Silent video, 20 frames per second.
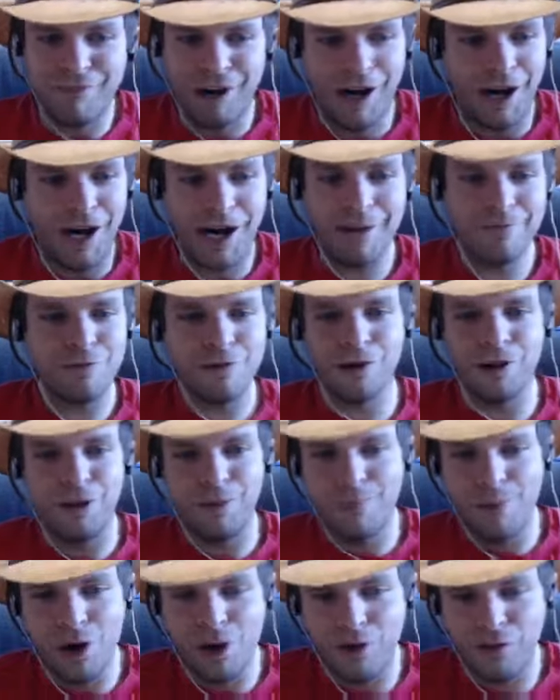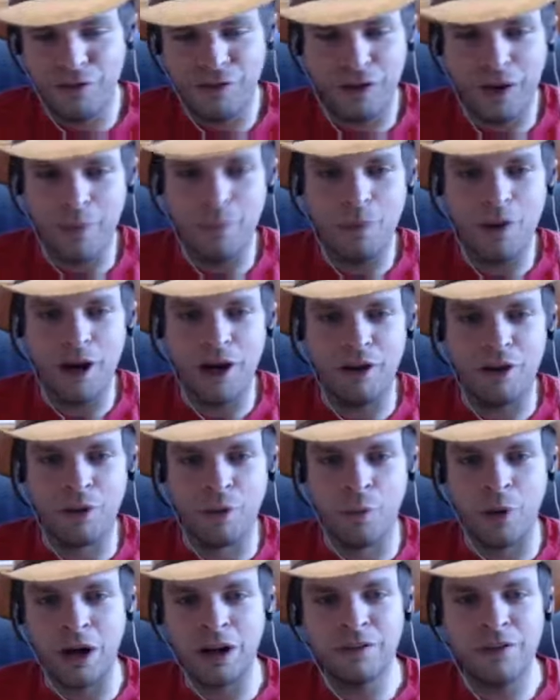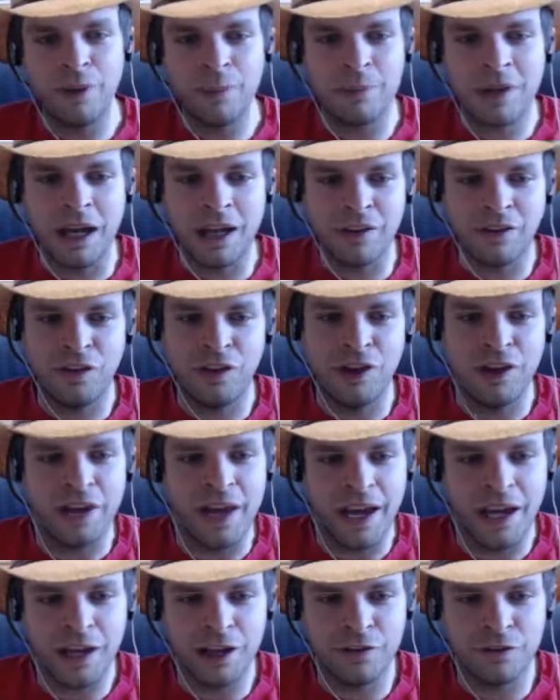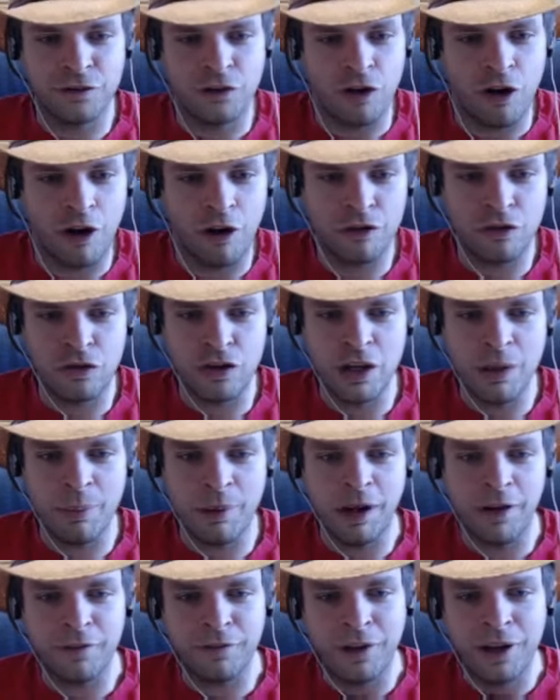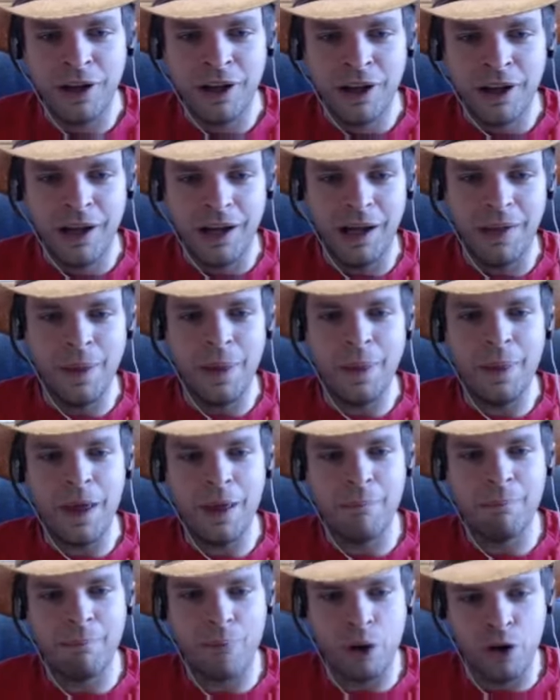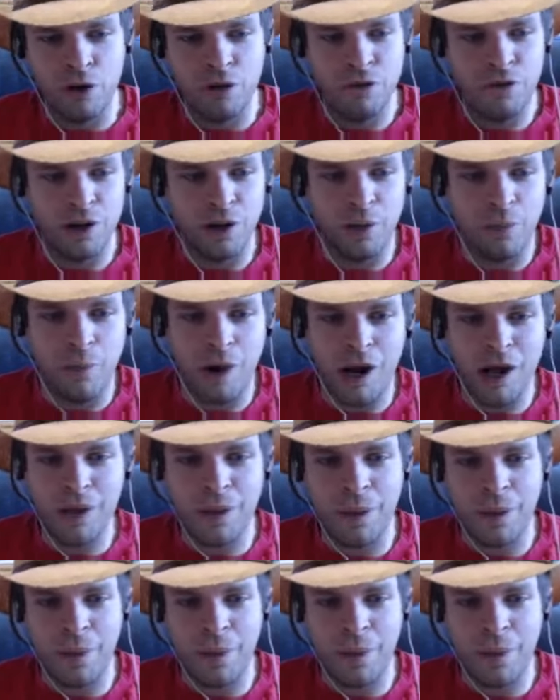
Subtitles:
I'm gonna move somewhere. Or one of them gets the negative charge debuff and then they move in a way that